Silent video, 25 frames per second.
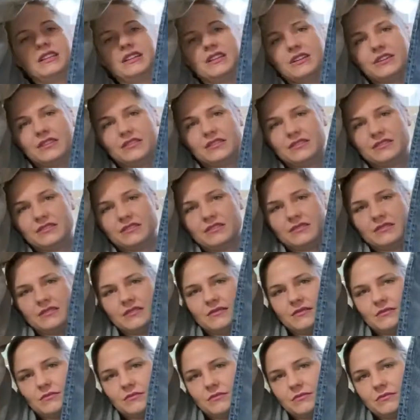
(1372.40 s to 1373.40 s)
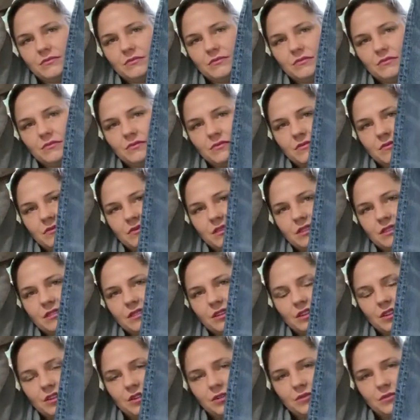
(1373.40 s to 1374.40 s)
aren't,
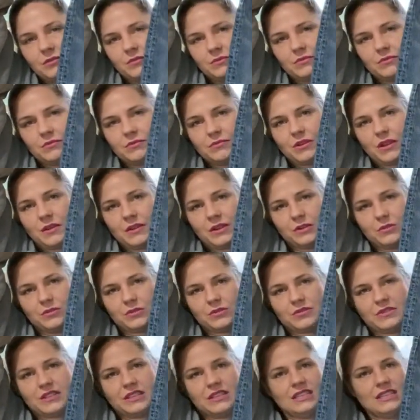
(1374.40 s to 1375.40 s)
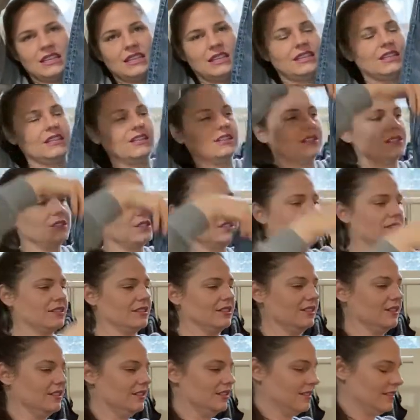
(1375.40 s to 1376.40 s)
you know, probably older than 10 years.
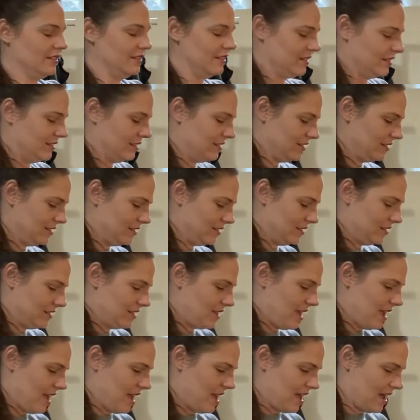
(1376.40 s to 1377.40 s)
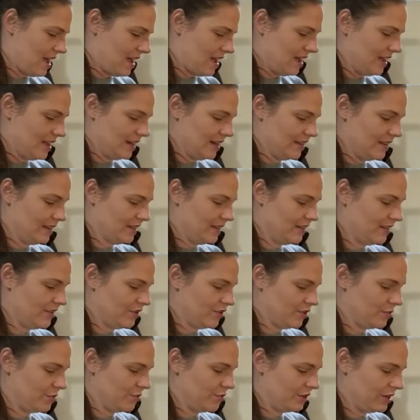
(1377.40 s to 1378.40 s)
And
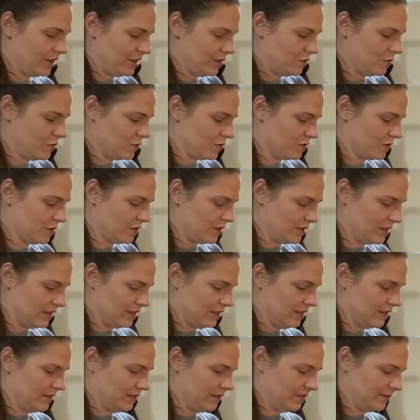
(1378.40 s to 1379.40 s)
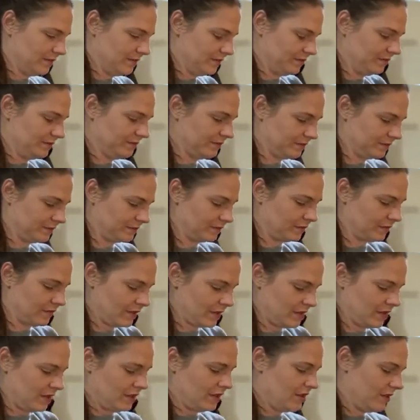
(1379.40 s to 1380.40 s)
they're pretty worn.
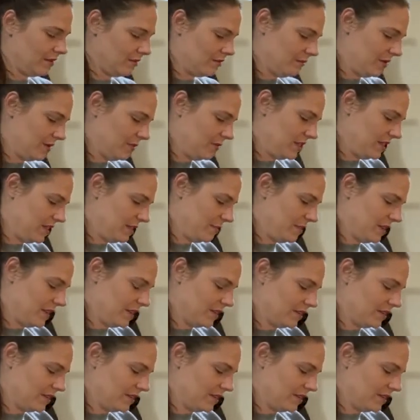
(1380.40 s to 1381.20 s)
Maybe they'd make